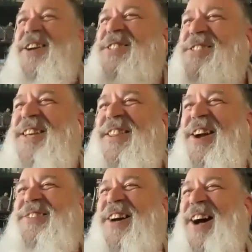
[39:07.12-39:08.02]
you just sit
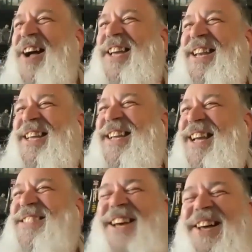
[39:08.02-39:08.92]
there talking
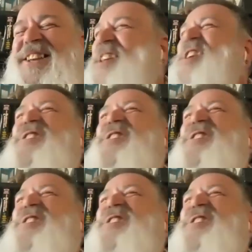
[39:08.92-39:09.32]
telling